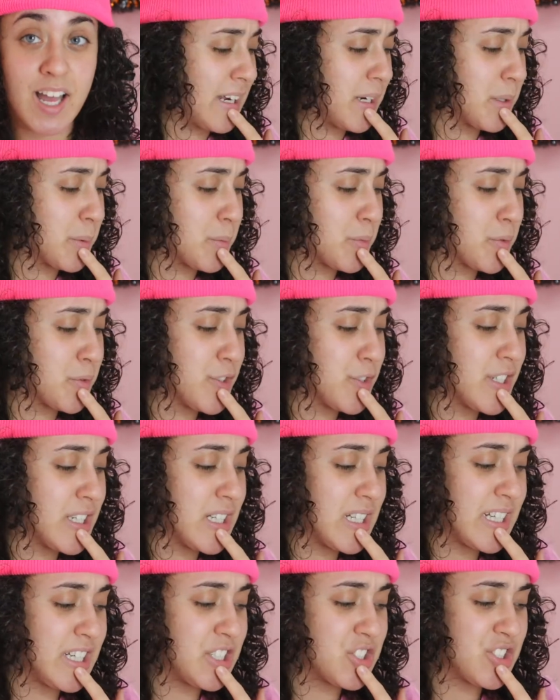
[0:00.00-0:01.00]
And I'm
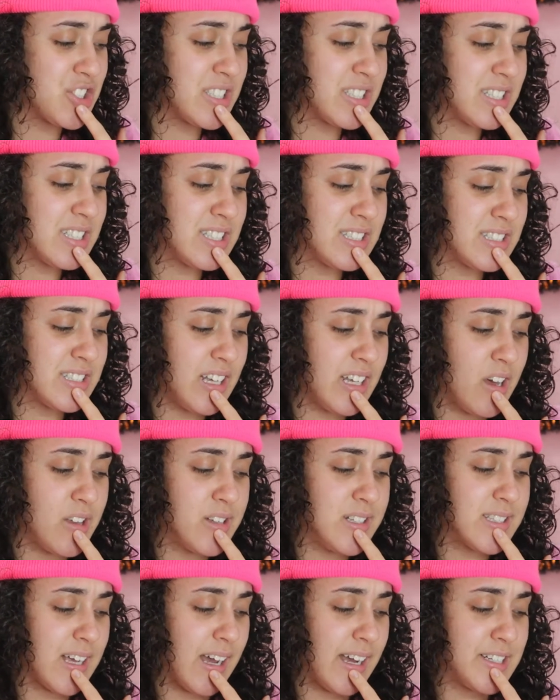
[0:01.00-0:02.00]
really interested to see how
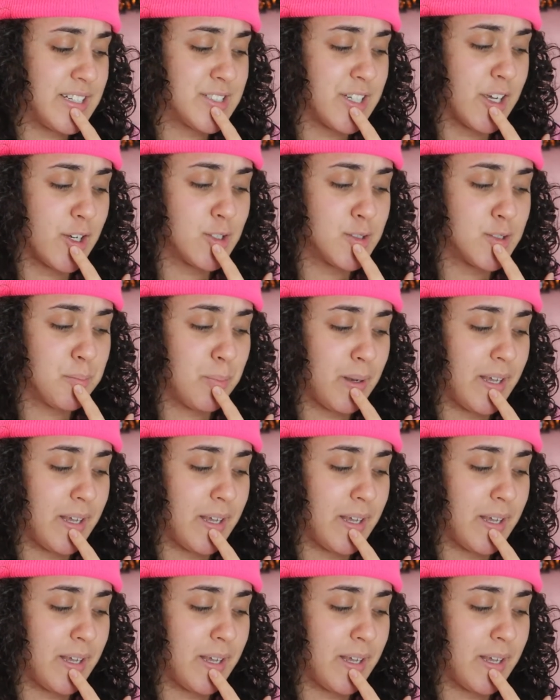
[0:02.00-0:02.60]
these eyeshadows